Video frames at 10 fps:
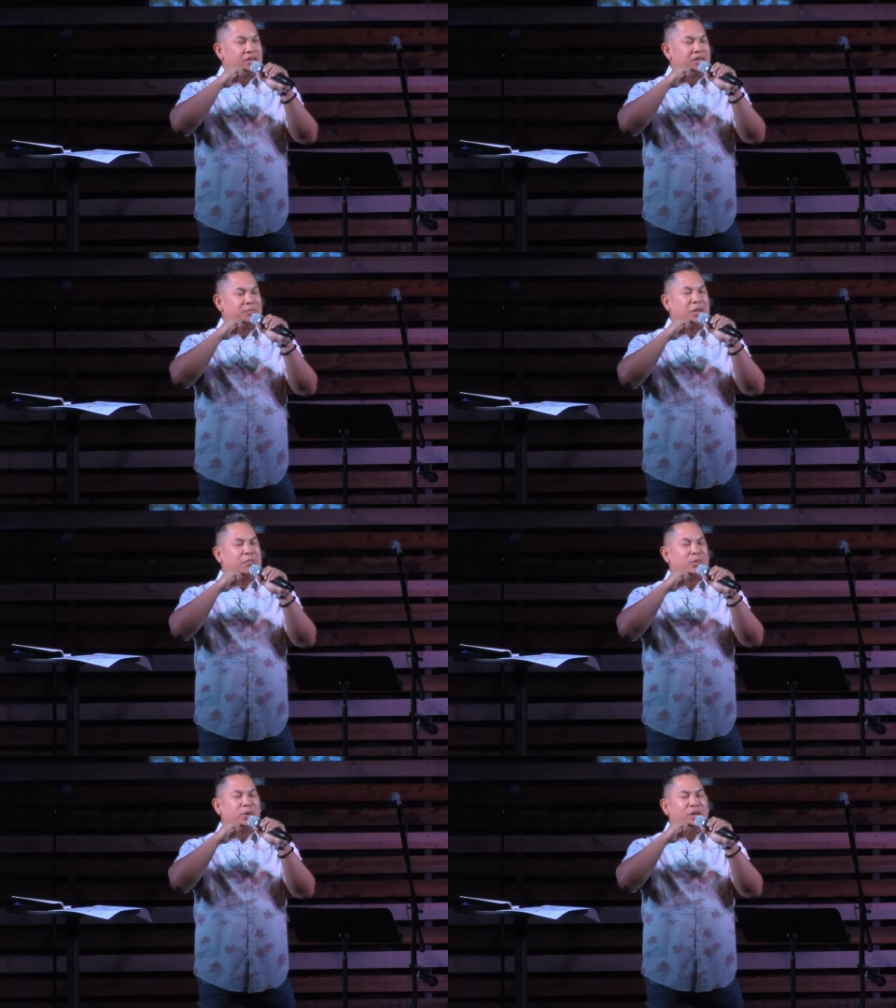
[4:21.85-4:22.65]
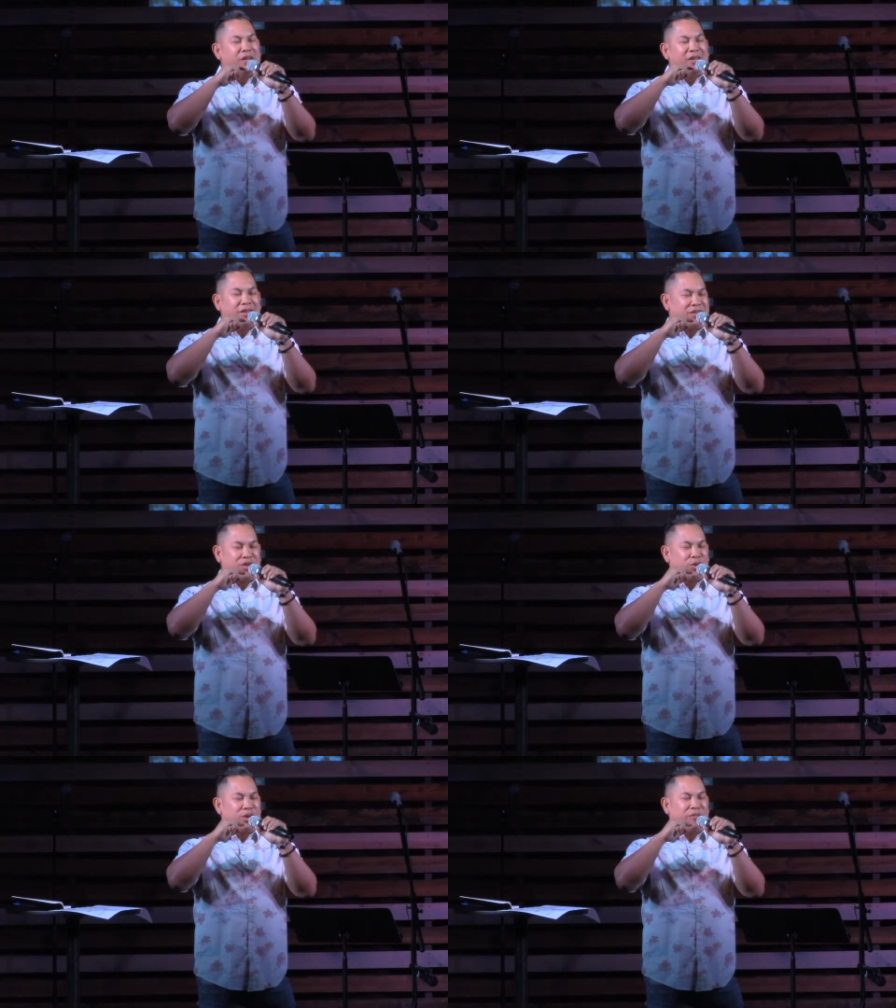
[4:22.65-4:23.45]
These people, the
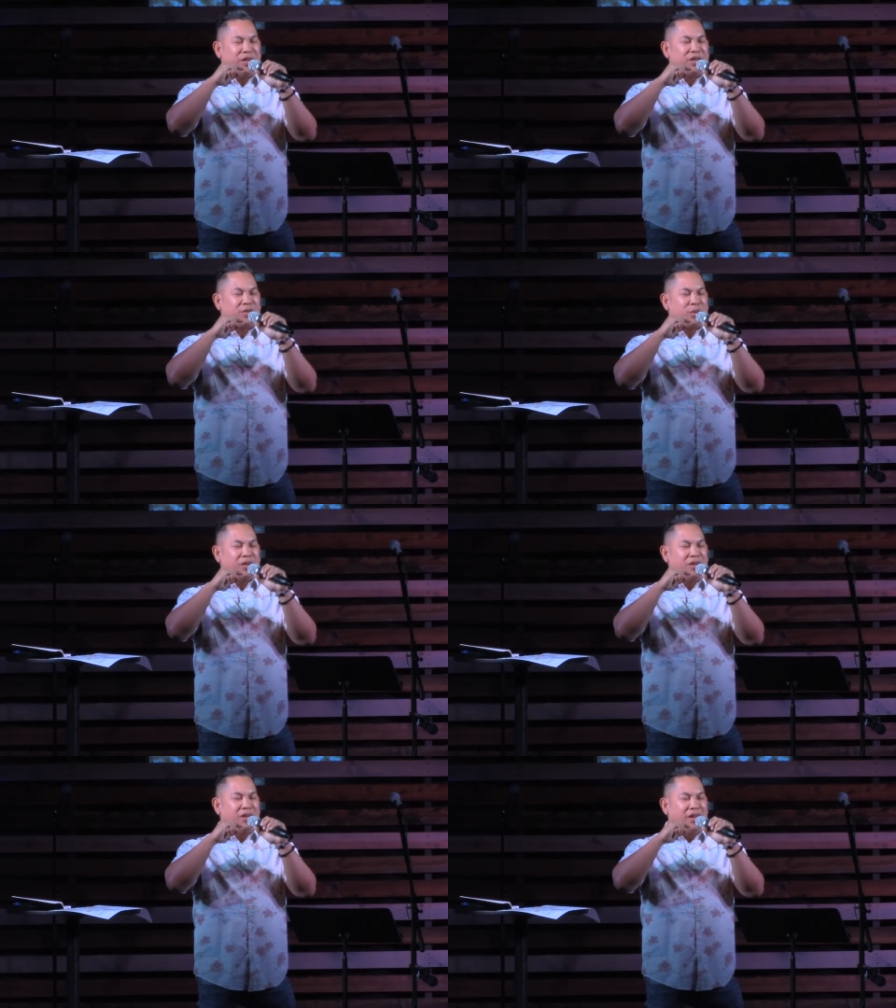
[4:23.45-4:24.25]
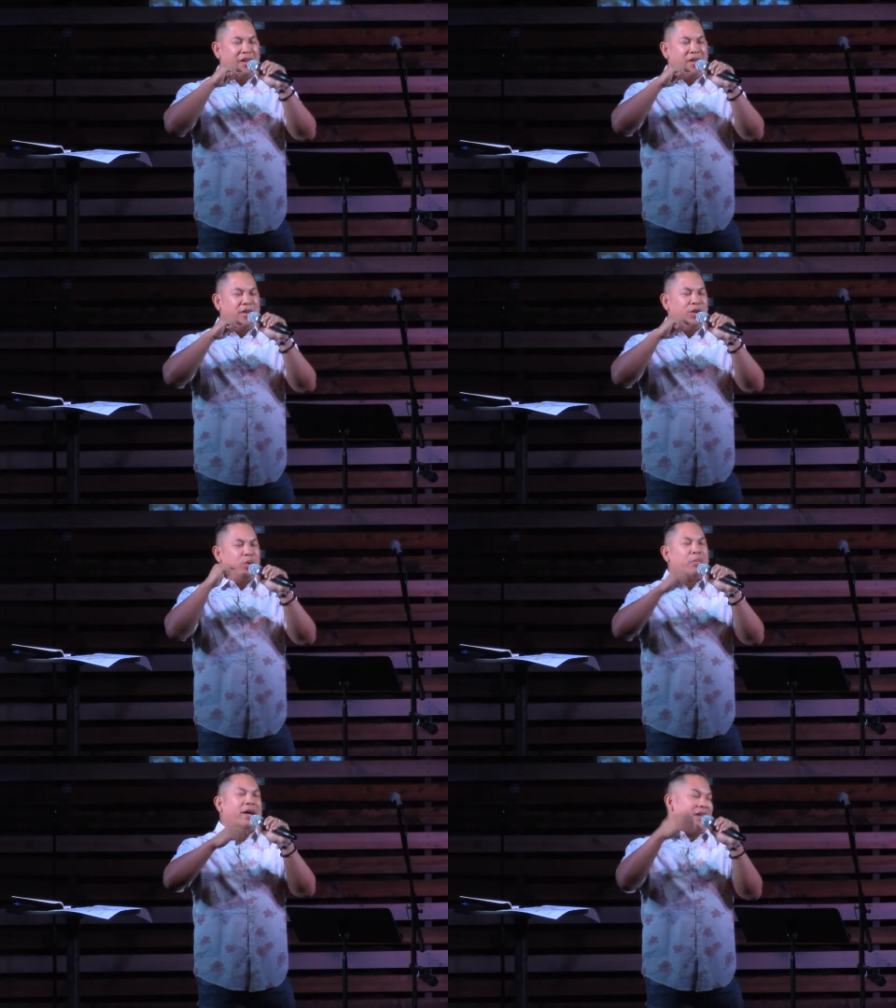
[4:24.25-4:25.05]
children of Israel,
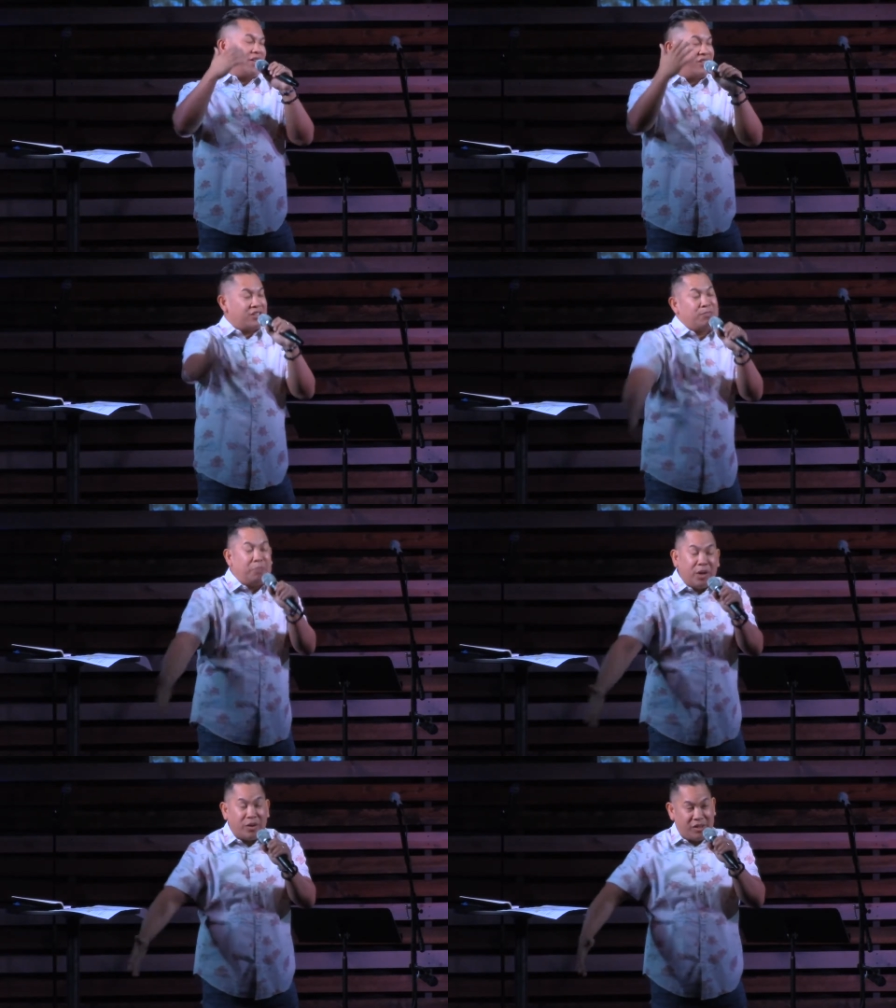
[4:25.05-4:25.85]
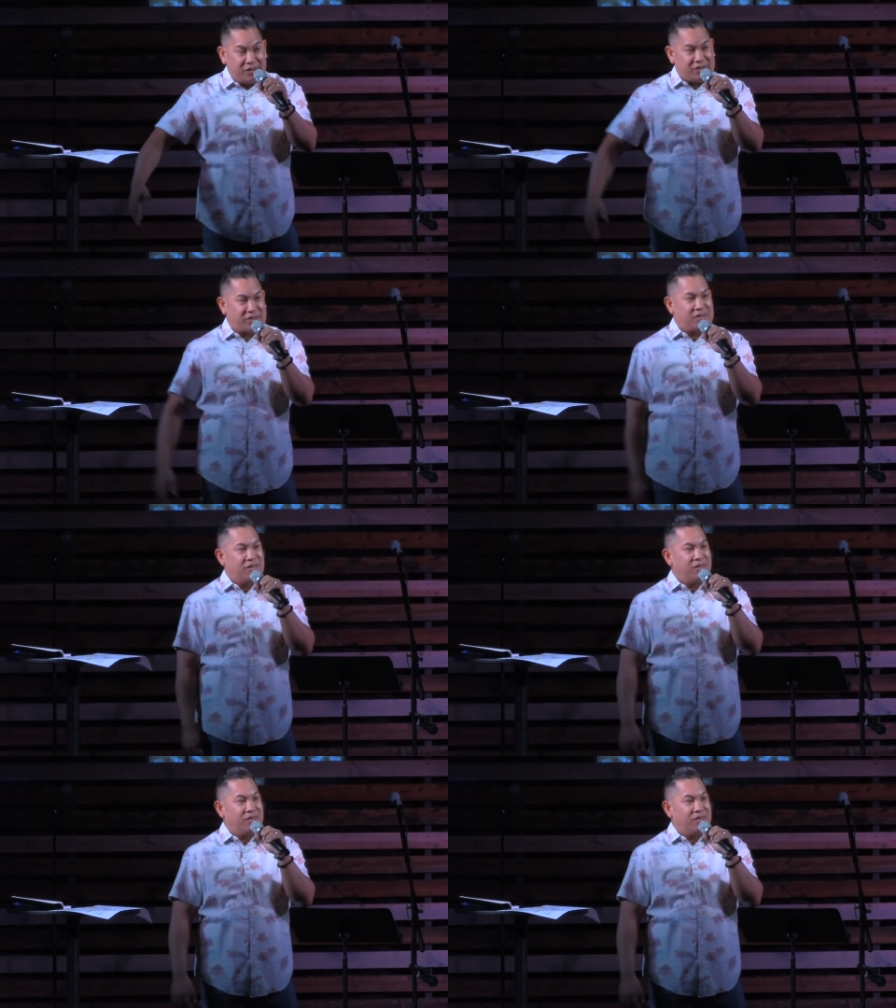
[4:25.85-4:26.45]
knew by experience